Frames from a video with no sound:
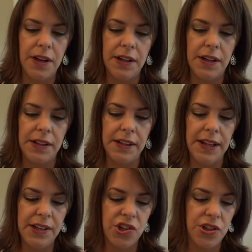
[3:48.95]

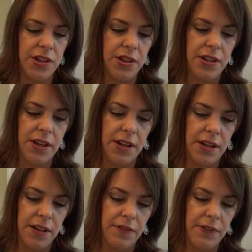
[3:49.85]
collection
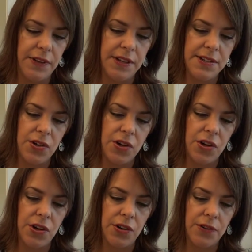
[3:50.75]
of, these
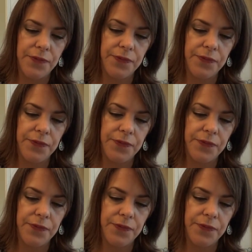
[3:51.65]
are